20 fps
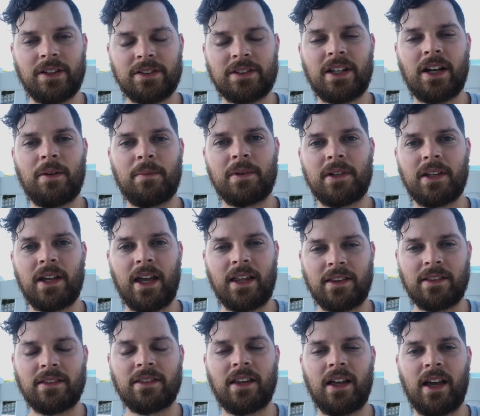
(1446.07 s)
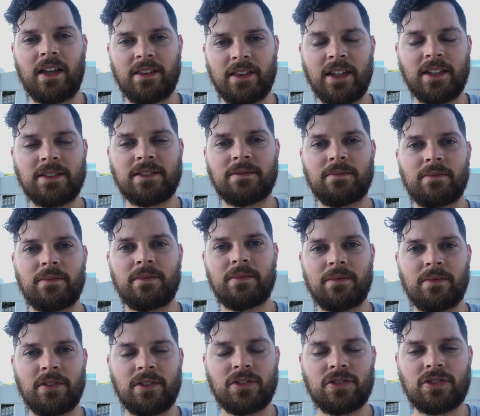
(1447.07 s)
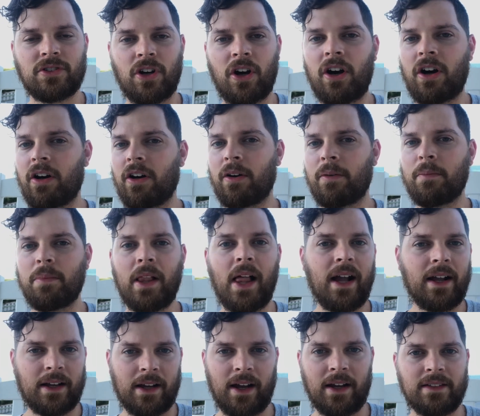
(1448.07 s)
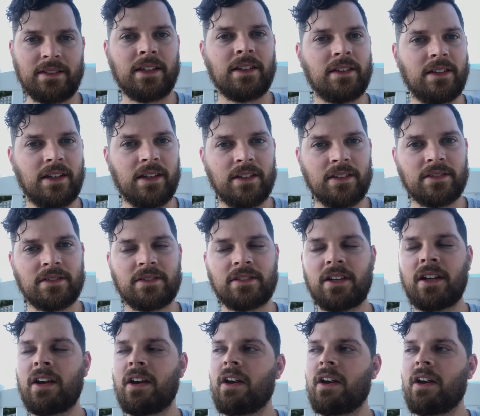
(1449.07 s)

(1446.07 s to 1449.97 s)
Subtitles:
tell me, and this tall black guy said this,